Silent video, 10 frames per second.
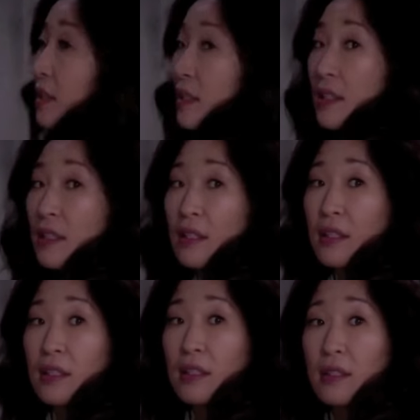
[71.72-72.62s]

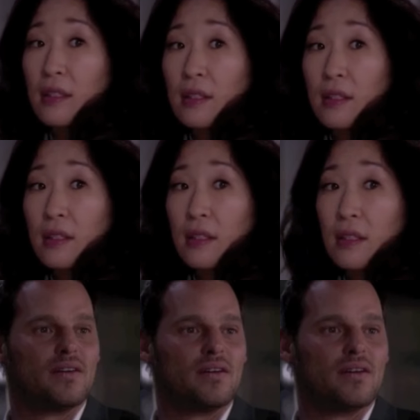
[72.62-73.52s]

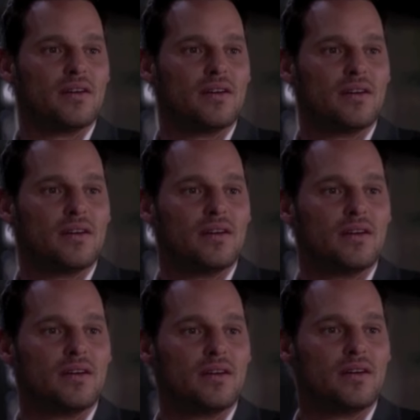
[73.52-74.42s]

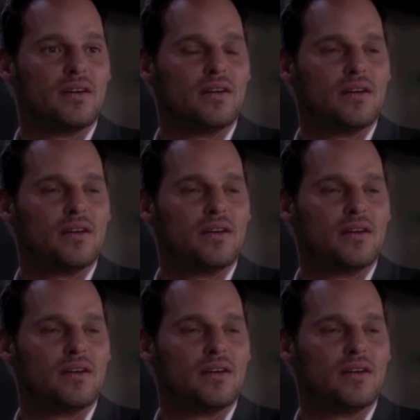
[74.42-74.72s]
No one is speaking in this clip.